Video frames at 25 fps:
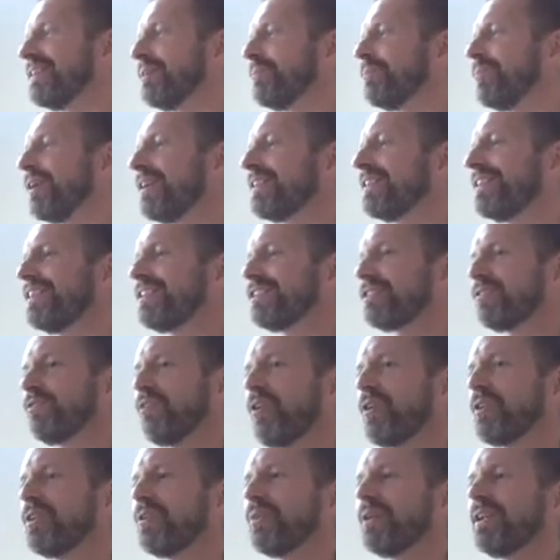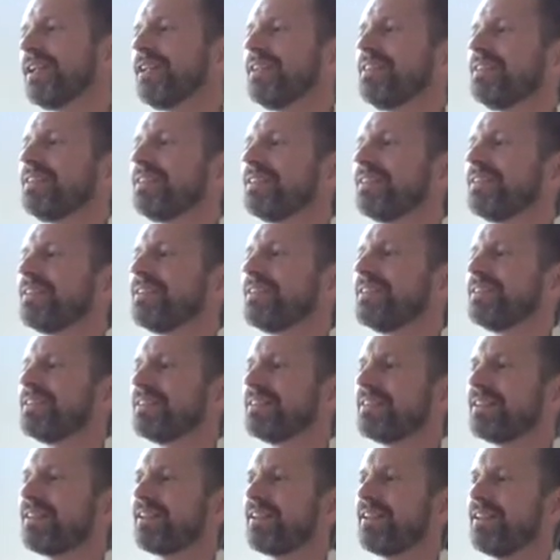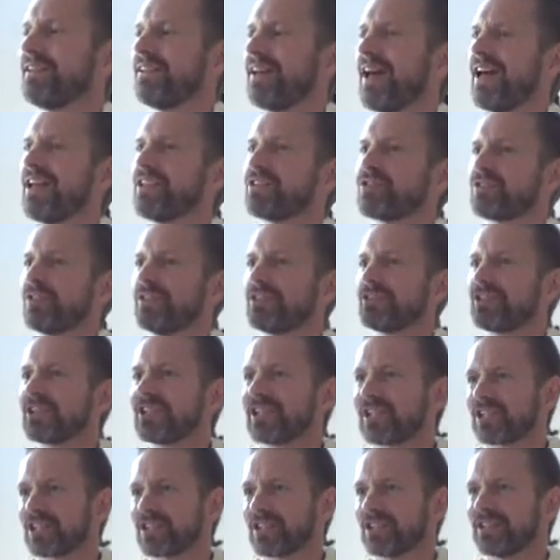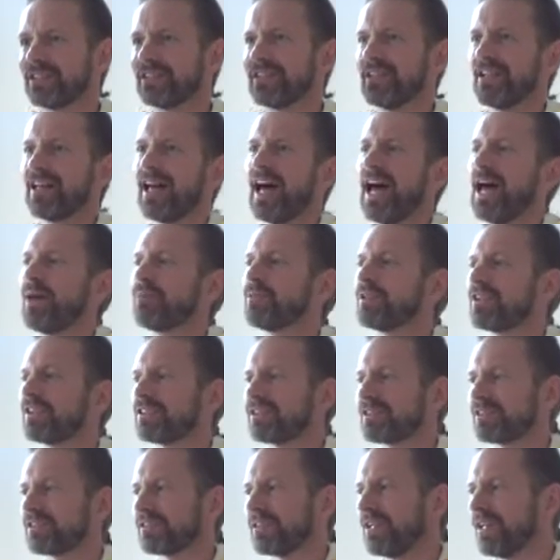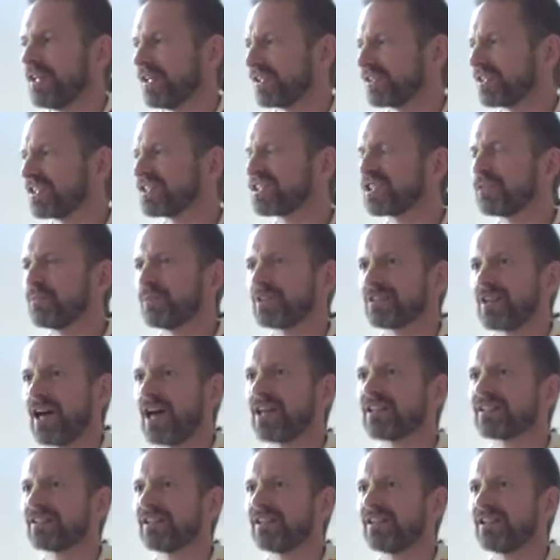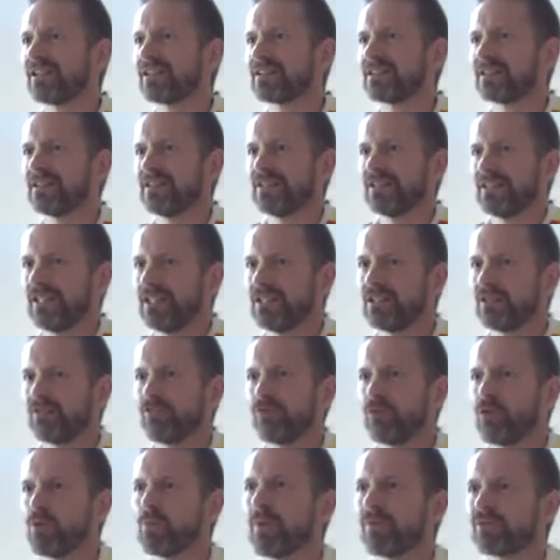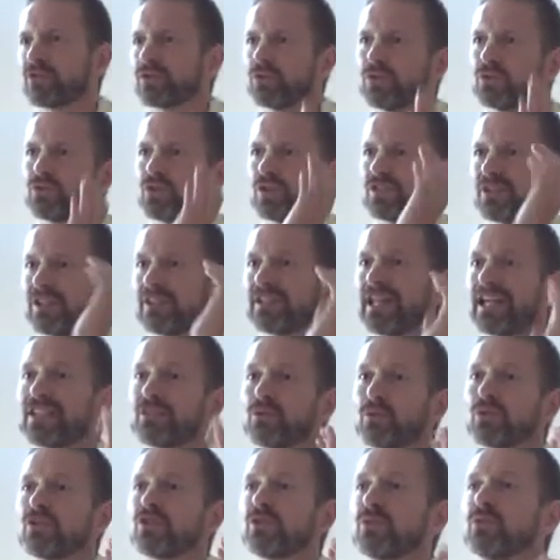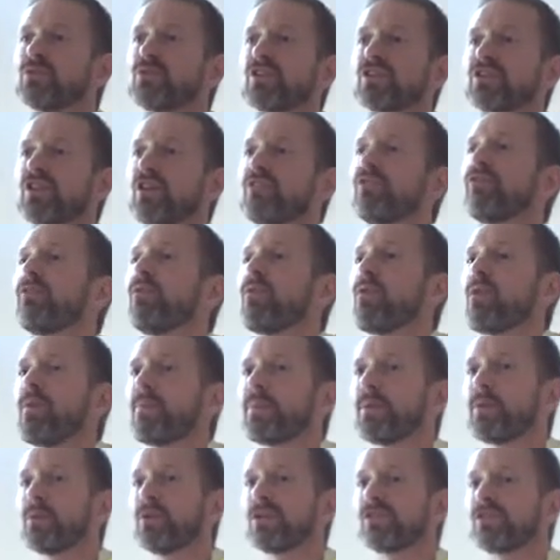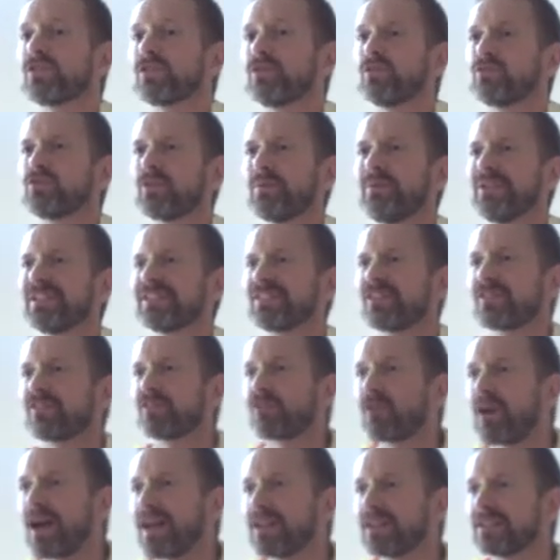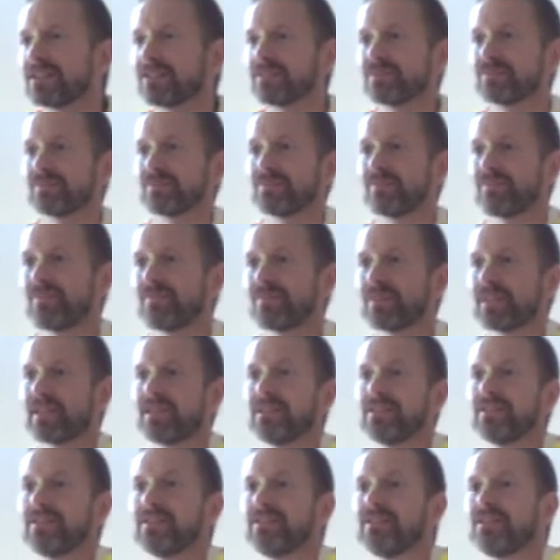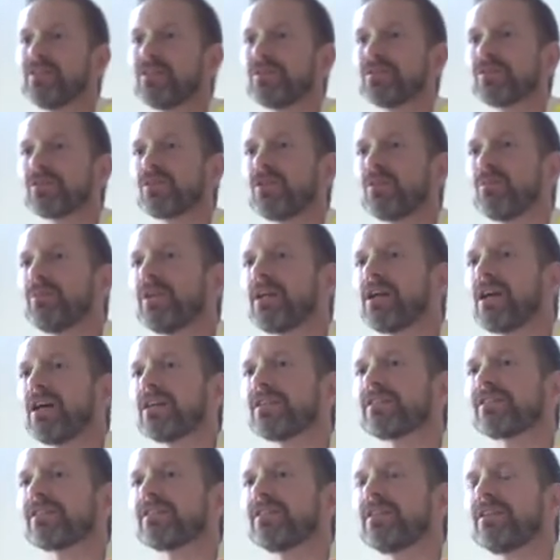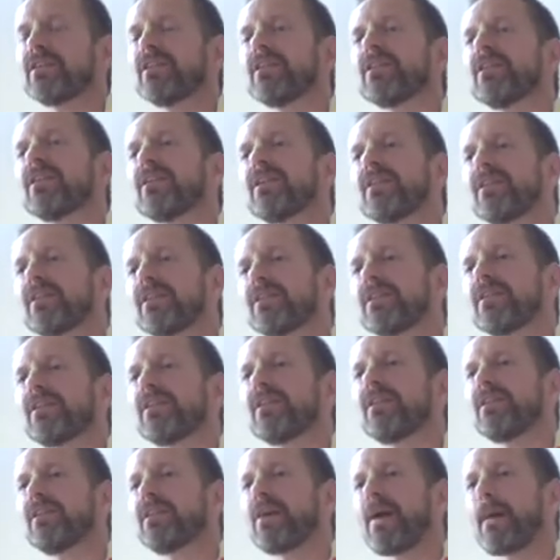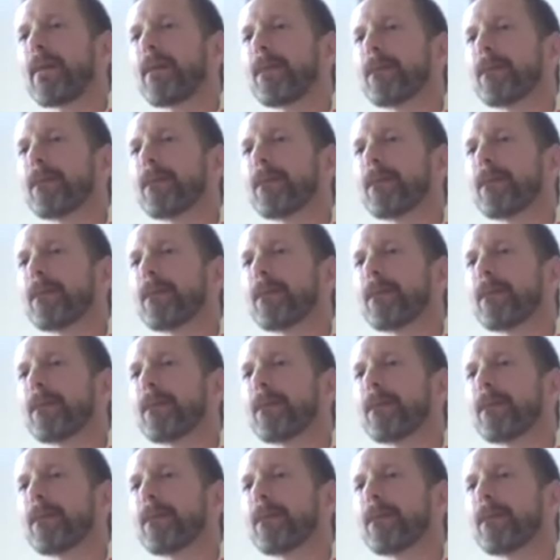but it's following the ancient tradition. I'm just systematizing it in the form of sutras, and that's what sutras are for. The word sutra means a thread. So because the